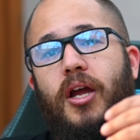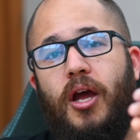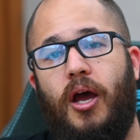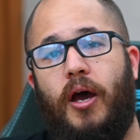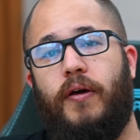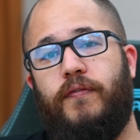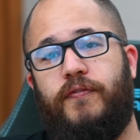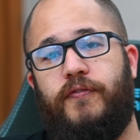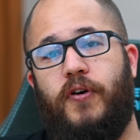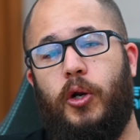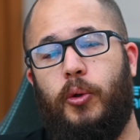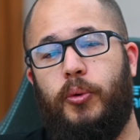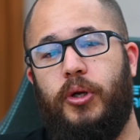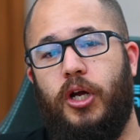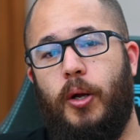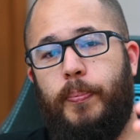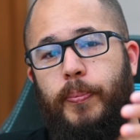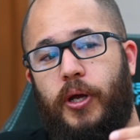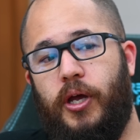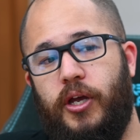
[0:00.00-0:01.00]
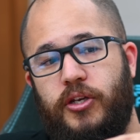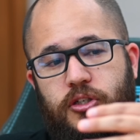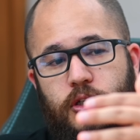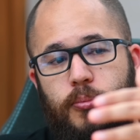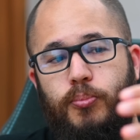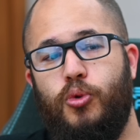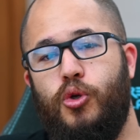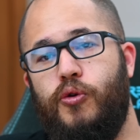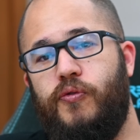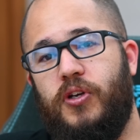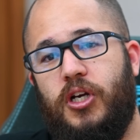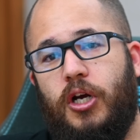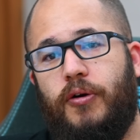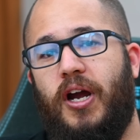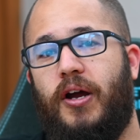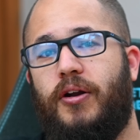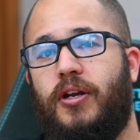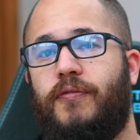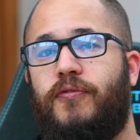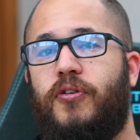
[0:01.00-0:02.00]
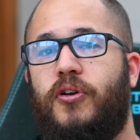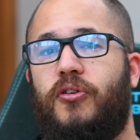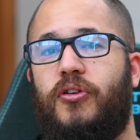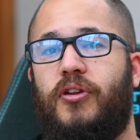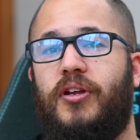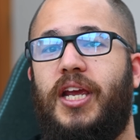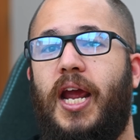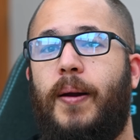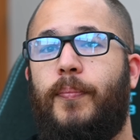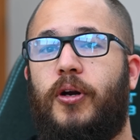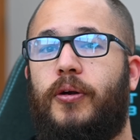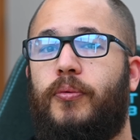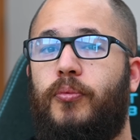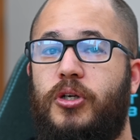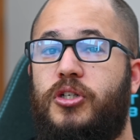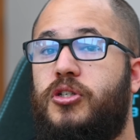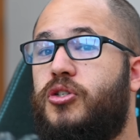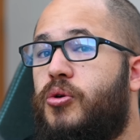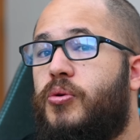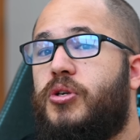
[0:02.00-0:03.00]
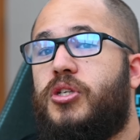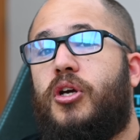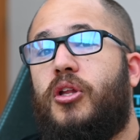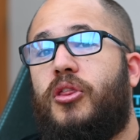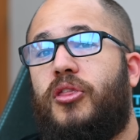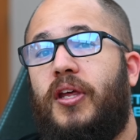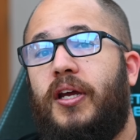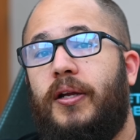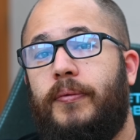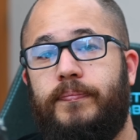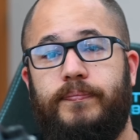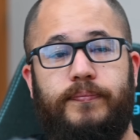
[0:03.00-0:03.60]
and following a person moving around in front of the camera, which is always a good thing.